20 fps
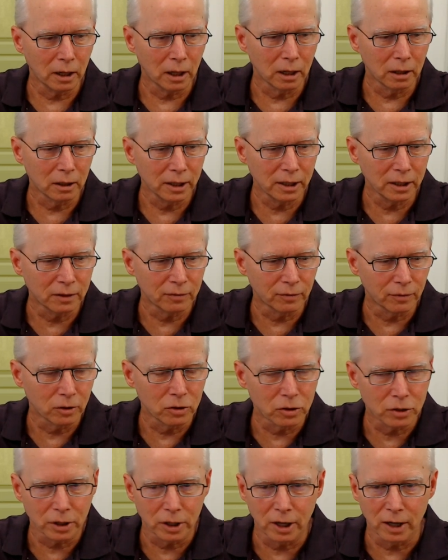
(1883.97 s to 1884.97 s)
a leaked
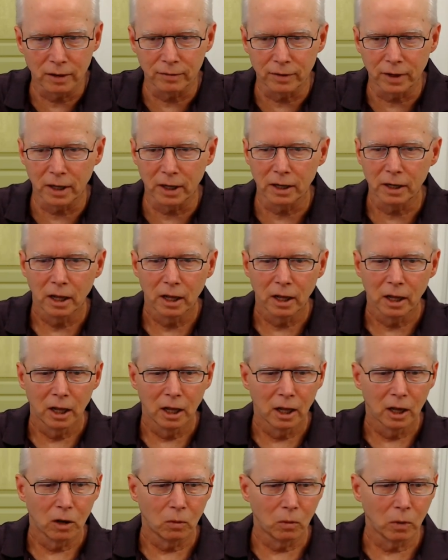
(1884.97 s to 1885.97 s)
version of it
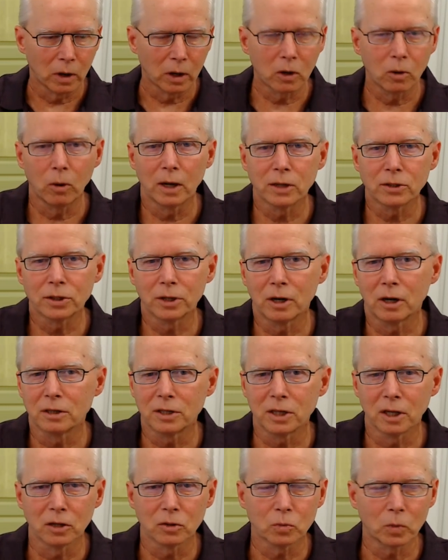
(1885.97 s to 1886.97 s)
we question
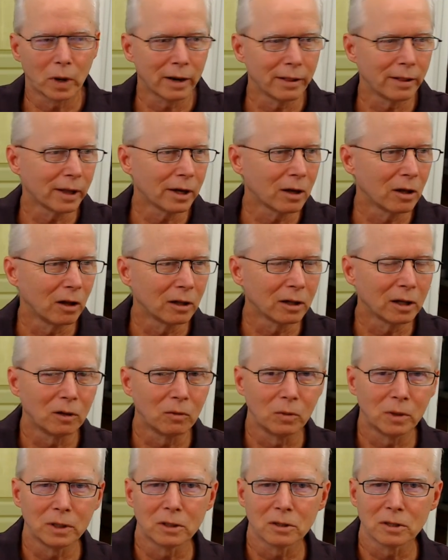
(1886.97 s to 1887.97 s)
ourselves why are they calling
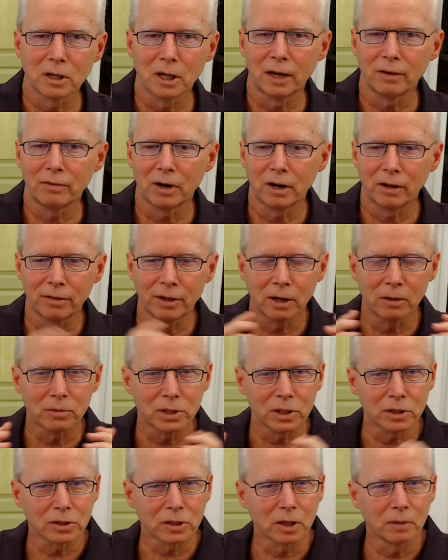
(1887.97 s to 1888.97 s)
it Windows 11? I thought it
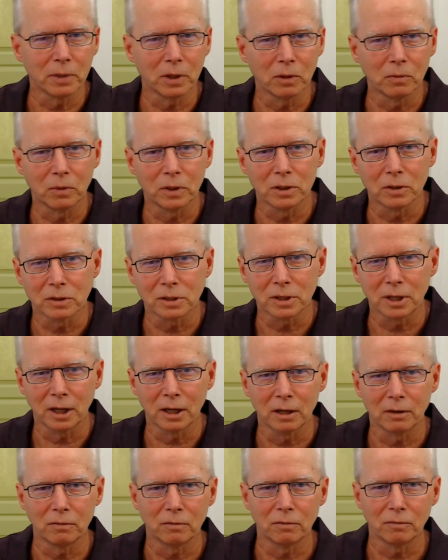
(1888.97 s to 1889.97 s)
was just going to be Windows
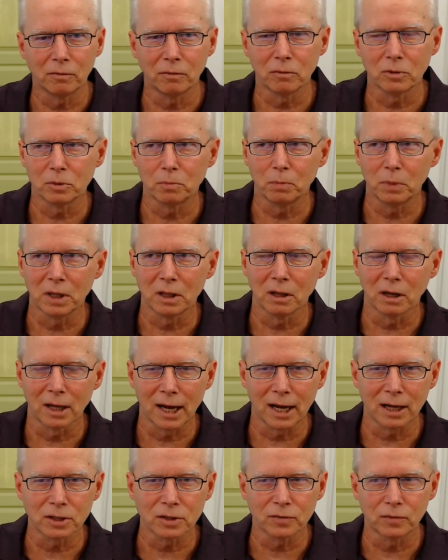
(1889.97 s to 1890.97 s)
10 would be the
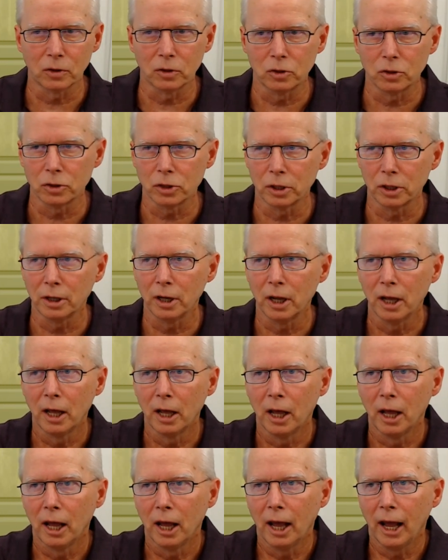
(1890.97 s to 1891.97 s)
last version.
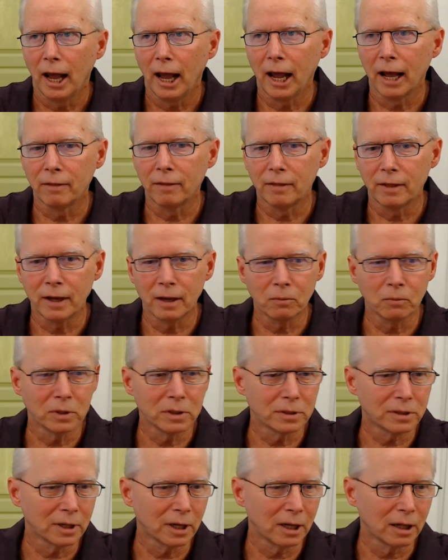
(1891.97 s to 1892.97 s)
And then
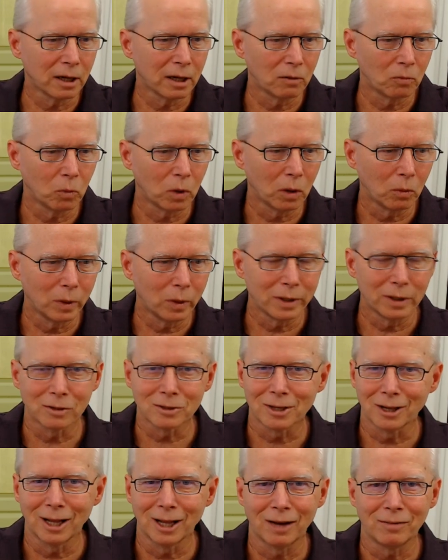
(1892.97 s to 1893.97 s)
we say that well
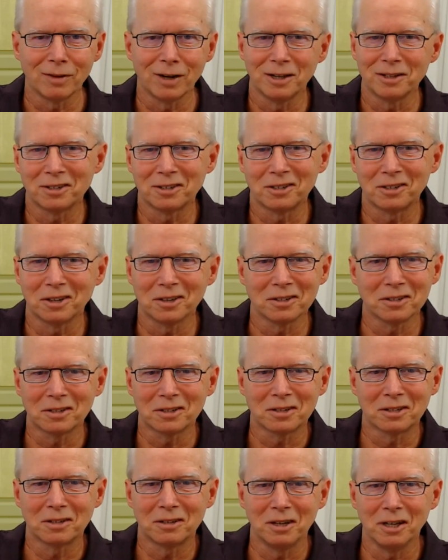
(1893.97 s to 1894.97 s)
Windows 11 is
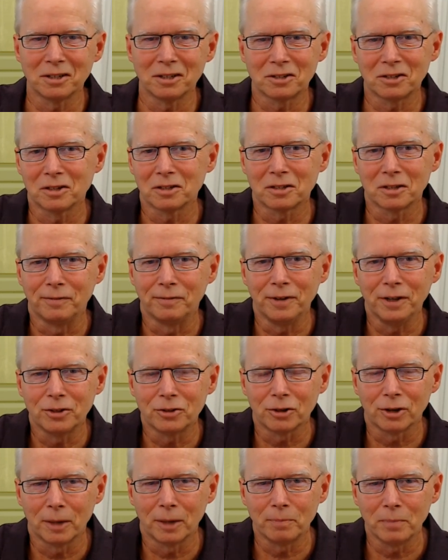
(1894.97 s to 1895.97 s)
just it's just a
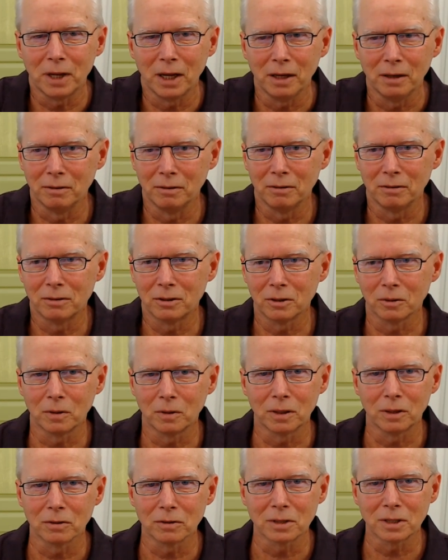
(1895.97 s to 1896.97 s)
feature update to
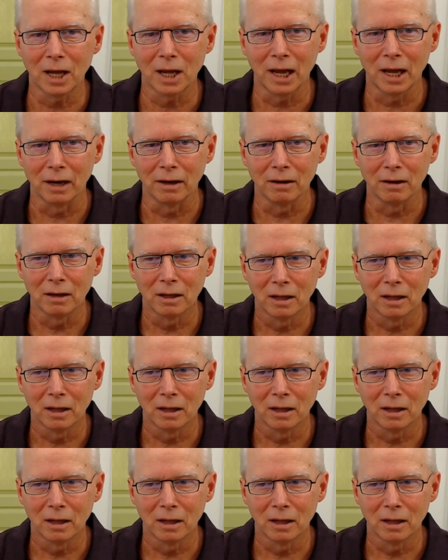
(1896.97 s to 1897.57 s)
Windows 10.